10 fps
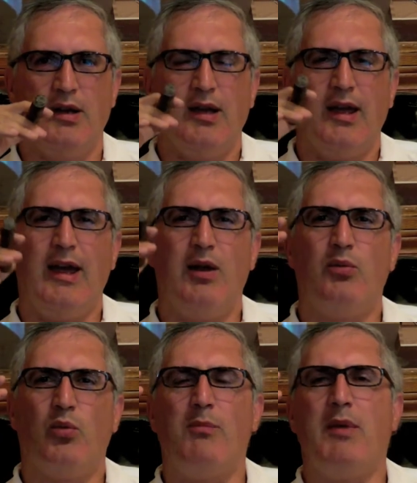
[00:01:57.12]
And
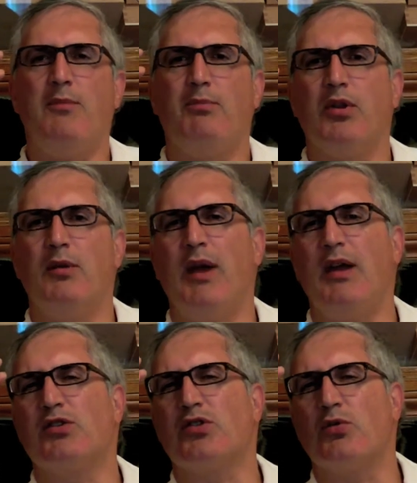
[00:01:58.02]
what made Billy
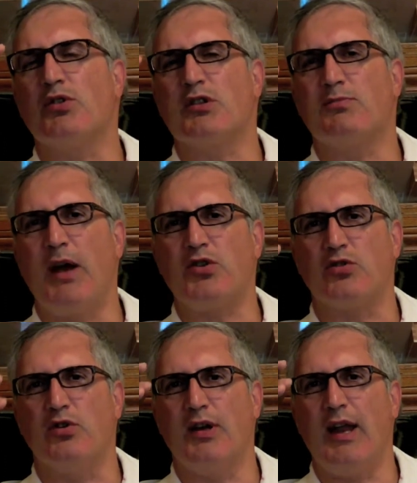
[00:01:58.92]
Mays so
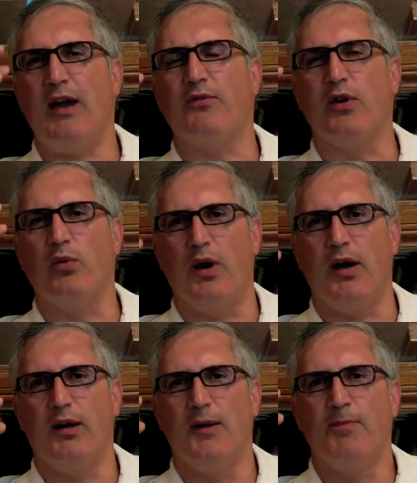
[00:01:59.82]
special in every way
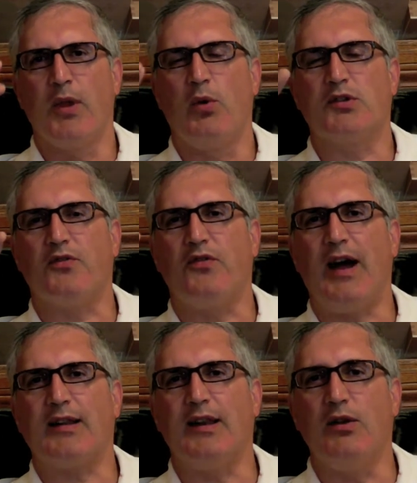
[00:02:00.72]
was the
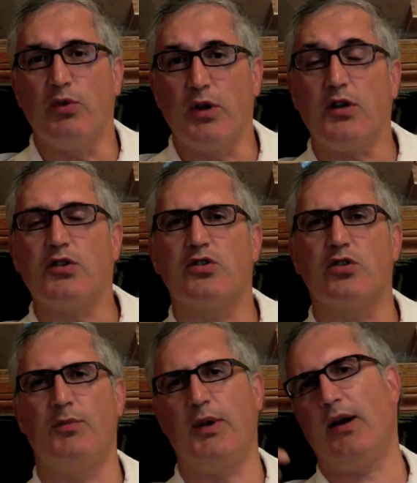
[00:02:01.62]
fact that he really
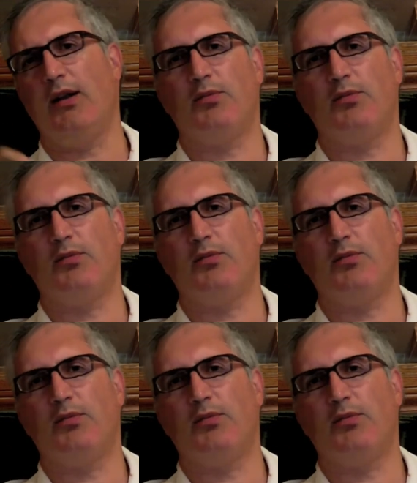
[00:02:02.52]
stood behind the